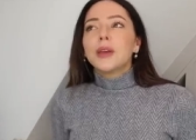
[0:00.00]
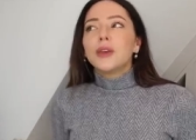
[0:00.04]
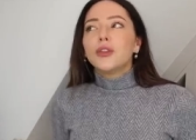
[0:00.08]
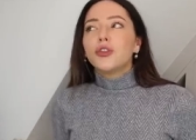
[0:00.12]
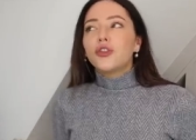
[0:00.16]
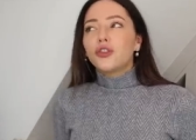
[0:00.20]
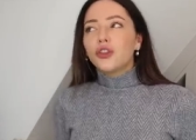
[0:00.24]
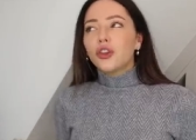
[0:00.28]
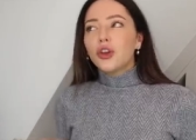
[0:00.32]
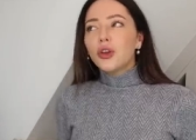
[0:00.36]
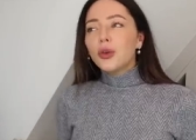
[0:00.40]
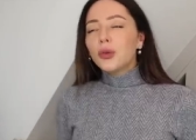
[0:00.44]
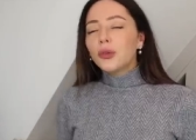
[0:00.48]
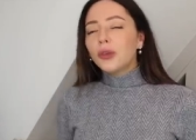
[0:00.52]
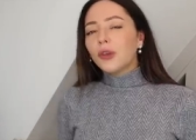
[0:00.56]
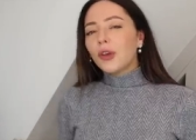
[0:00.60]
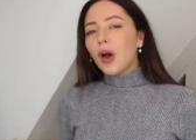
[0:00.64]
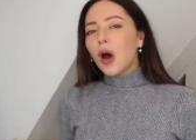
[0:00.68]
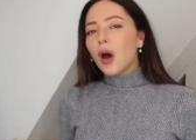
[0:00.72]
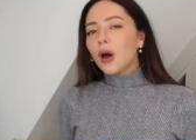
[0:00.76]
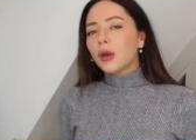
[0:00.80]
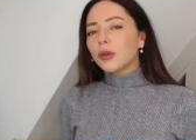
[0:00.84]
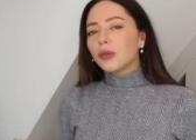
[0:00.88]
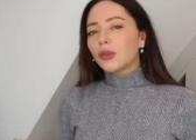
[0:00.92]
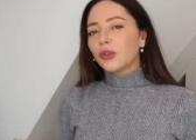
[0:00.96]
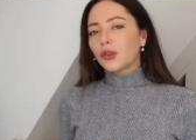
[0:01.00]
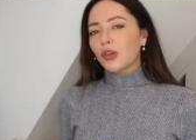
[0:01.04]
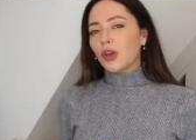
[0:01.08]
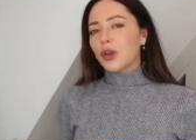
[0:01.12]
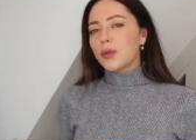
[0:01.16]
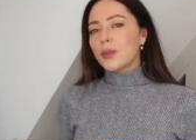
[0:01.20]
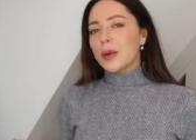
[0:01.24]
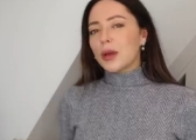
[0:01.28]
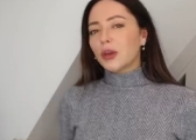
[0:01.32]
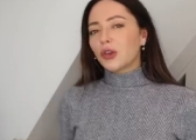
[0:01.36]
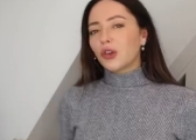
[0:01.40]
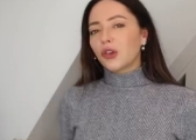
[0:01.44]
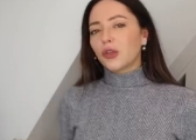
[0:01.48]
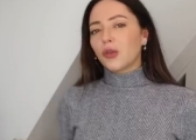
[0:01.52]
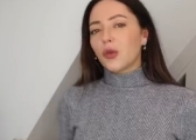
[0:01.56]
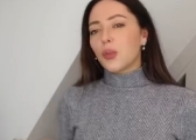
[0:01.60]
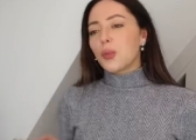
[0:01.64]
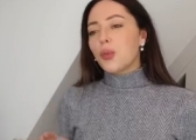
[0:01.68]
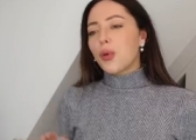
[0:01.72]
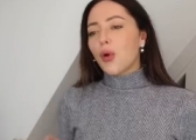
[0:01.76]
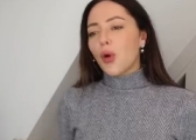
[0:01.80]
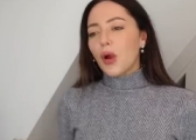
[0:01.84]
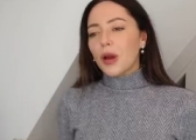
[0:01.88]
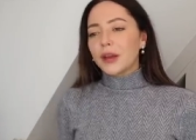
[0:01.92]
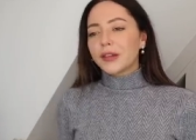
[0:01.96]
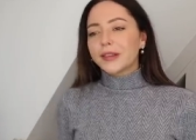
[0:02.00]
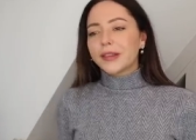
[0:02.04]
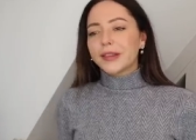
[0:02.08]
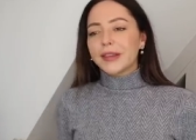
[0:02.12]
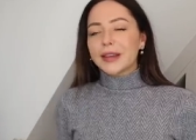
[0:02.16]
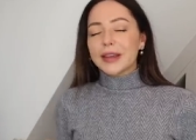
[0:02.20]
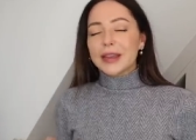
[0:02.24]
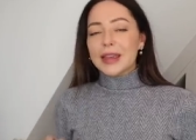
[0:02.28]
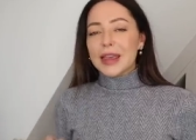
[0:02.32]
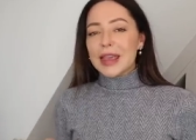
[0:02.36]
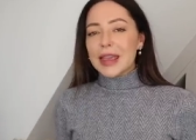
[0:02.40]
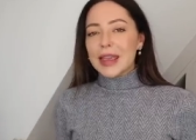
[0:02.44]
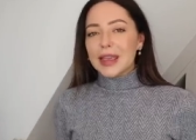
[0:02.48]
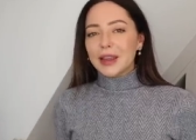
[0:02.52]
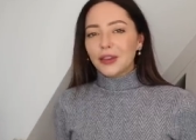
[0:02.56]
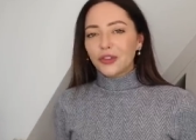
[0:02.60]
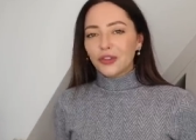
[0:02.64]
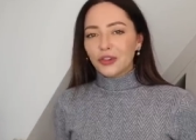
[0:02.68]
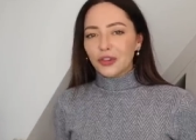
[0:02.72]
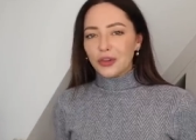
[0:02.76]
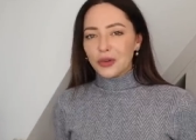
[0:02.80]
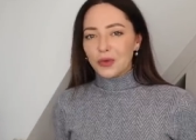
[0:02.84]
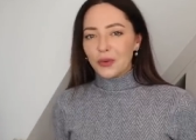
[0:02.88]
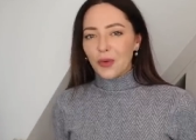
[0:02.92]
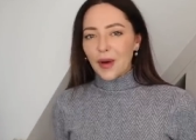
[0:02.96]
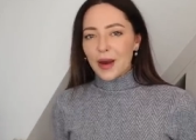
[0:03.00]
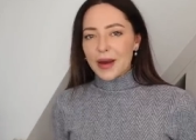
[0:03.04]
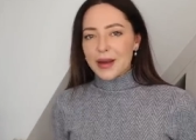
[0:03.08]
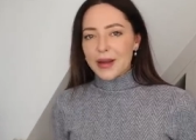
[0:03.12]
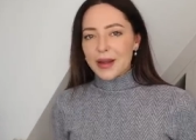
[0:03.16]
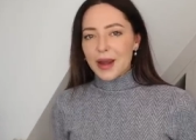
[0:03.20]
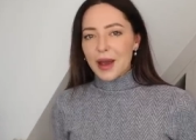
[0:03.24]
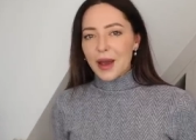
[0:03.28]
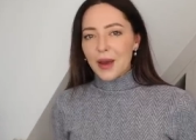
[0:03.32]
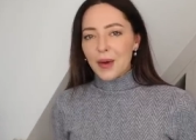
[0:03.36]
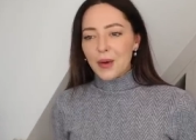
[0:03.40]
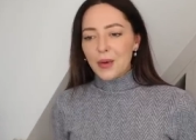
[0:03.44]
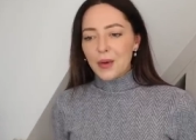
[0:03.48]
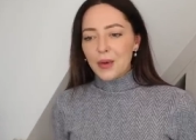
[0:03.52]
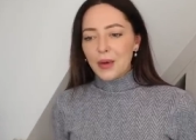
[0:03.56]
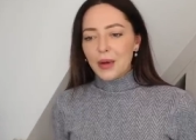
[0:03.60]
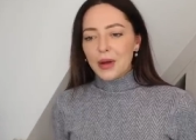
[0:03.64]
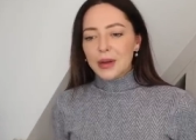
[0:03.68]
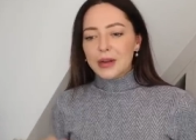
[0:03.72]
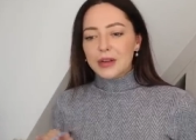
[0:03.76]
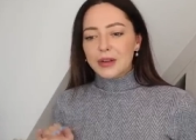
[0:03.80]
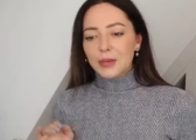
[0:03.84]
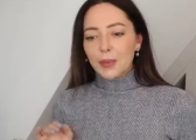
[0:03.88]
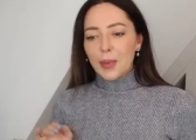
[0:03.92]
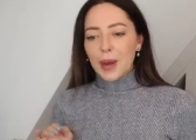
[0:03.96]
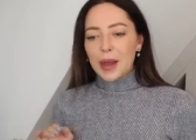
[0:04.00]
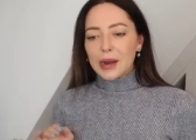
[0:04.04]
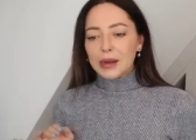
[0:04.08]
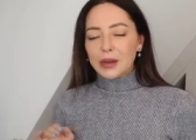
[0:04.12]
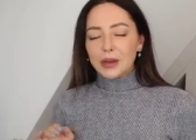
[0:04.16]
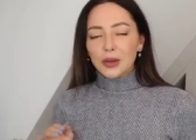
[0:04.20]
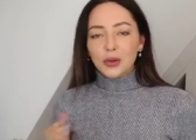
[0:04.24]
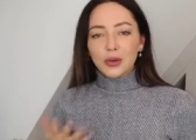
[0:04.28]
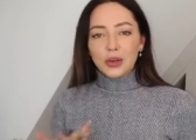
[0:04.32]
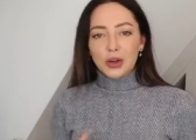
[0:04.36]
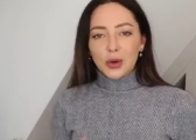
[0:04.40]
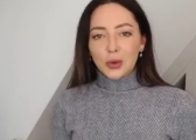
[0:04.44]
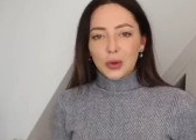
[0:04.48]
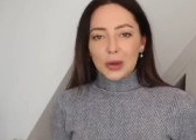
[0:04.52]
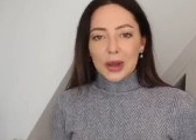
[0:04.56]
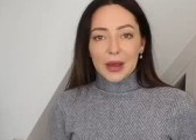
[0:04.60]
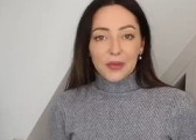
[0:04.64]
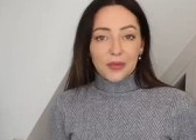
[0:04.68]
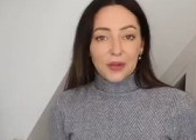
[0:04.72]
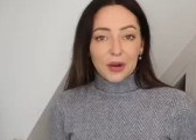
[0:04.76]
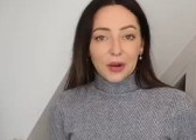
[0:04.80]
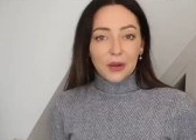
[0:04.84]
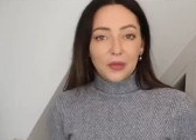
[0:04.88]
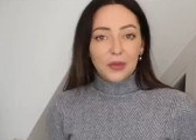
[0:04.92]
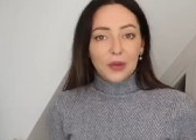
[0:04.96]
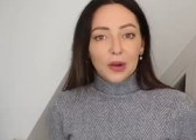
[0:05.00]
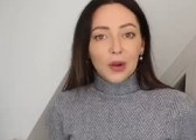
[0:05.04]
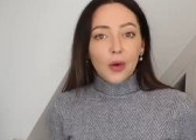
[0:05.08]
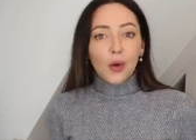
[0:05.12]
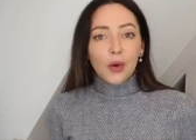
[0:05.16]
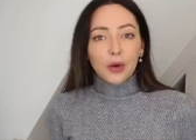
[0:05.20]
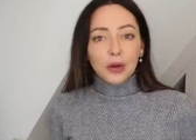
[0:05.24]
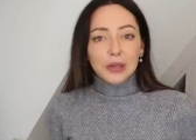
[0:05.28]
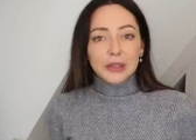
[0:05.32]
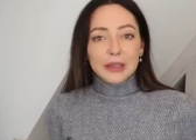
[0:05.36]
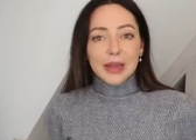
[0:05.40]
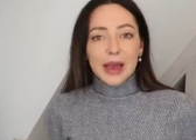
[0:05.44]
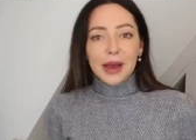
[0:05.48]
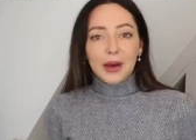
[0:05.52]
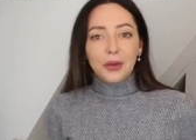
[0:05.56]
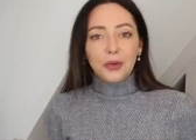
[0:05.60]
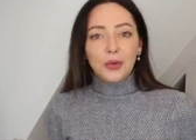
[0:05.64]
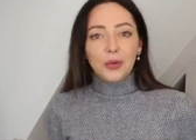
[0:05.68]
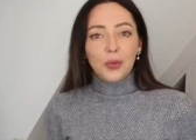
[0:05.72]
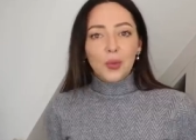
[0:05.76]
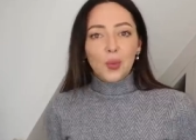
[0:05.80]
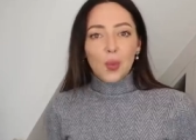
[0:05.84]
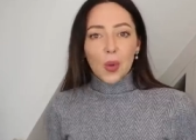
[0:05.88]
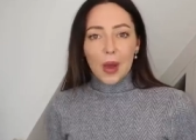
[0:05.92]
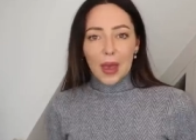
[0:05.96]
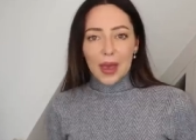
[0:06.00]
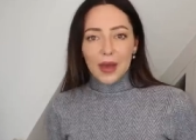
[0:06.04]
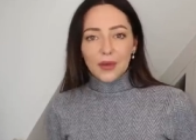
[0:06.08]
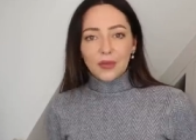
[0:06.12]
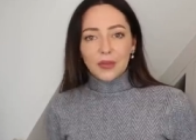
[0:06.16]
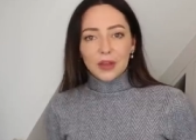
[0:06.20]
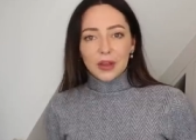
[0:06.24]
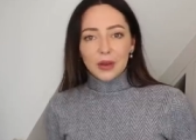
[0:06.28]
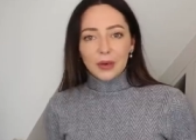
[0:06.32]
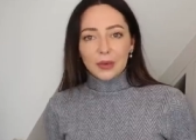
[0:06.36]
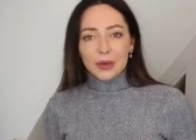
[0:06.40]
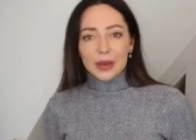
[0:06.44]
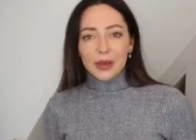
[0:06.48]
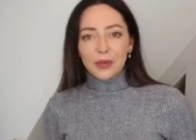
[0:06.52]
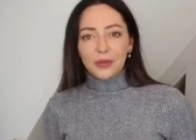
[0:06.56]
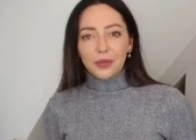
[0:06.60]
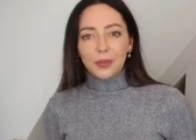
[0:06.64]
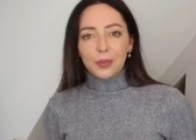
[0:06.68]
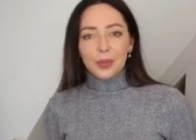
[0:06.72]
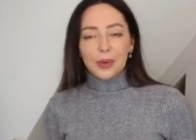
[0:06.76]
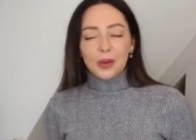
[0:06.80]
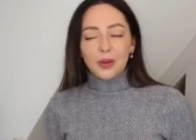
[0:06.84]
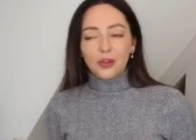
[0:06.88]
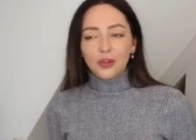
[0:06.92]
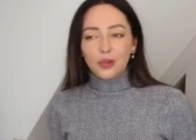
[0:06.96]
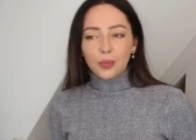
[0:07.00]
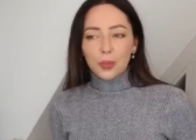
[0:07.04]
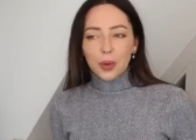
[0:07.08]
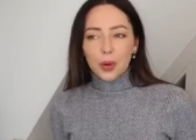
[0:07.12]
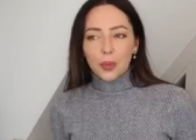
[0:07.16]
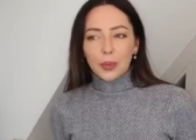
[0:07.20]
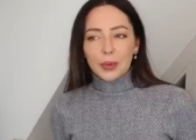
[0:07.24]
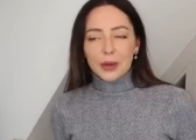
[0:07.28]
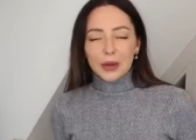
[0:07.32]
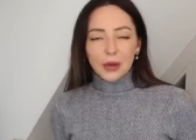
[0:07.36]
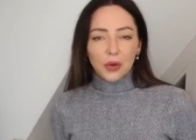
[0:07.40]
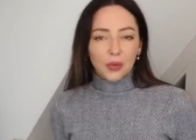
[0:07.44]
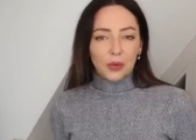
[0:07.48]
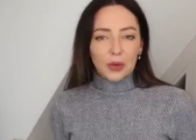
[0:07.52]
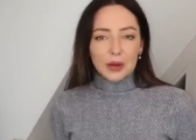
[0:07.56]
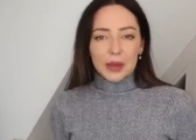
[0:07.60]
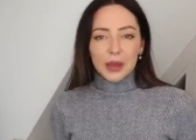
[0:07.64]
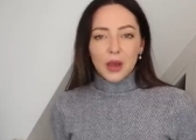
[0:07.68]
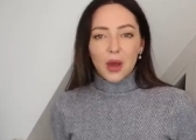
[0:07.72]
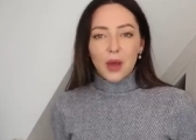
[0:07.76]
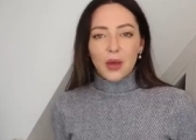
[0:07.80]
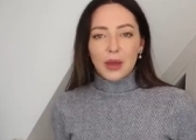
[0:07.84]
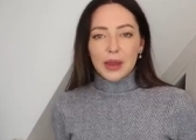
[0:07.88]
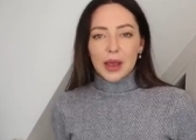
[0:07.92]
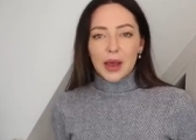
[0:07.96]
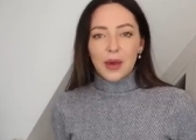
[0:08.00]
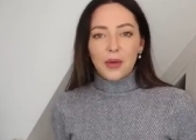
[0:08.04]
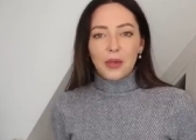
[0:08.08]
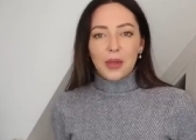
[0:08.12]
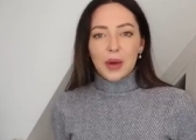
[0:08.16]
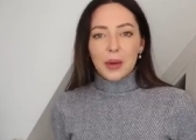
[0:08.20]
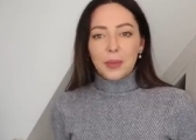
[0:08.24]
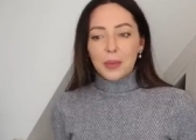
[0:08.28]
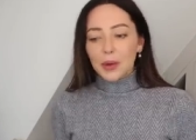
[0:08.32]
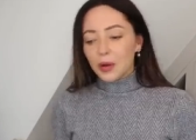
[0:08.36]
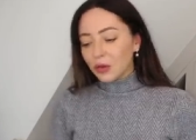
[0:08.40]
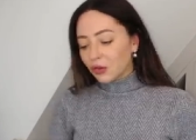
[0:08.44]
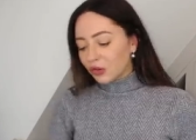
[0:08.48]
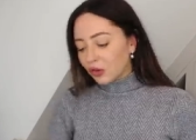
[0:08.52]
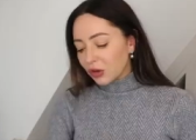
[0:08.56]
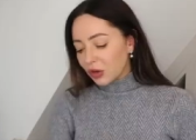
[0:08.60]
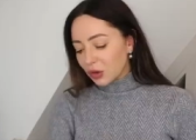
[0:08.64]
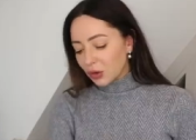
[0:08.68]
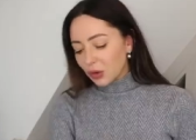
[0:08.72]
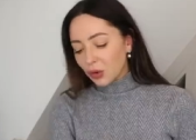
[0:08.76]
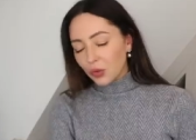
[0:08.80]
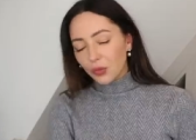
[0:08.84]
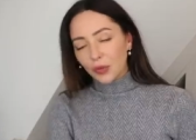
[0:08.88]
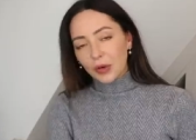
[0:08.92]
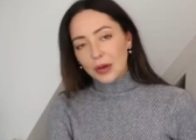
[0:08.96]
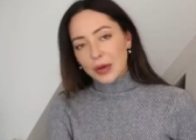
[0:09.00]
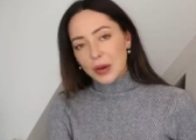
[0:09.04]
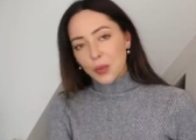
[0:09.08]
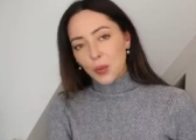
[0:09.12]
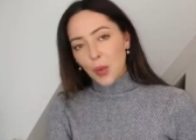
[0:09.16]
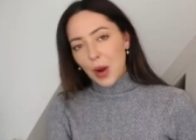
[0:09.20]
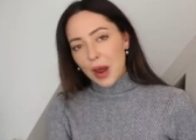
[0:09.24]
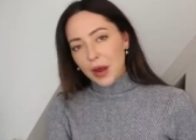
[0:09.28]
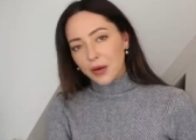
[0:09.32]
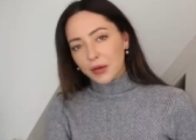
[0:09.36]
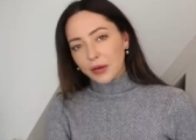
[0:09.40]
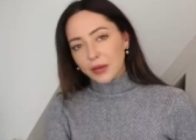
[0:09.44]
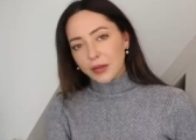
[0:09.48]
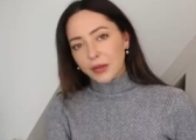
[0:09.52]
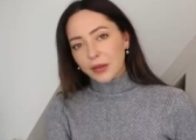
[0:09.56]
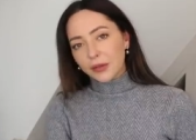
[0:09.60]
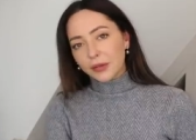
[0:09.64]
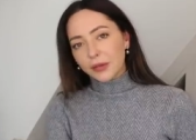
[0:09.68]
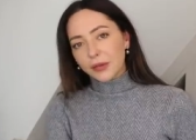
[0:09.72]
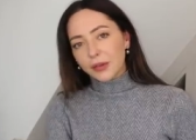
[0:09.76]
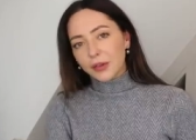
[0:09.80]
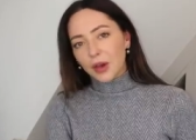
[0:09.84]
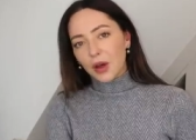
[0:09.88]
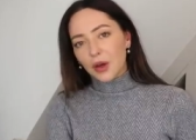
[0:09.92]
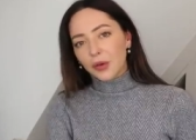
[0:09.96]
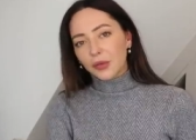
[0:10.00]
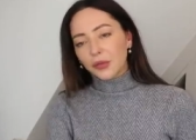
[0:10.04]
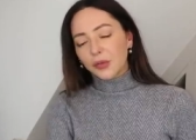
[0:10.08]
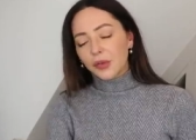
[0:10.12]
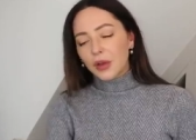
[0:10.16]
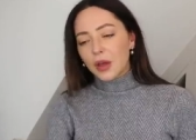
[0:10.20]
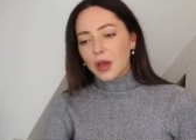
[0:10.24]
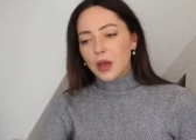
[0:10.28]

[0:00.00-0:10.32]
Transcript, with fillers: shoes aren't so much of a pressing issue right now, depending on your level of lockdown wherever you live, because you're probably not really going out that much and you're not really wearing this stuff.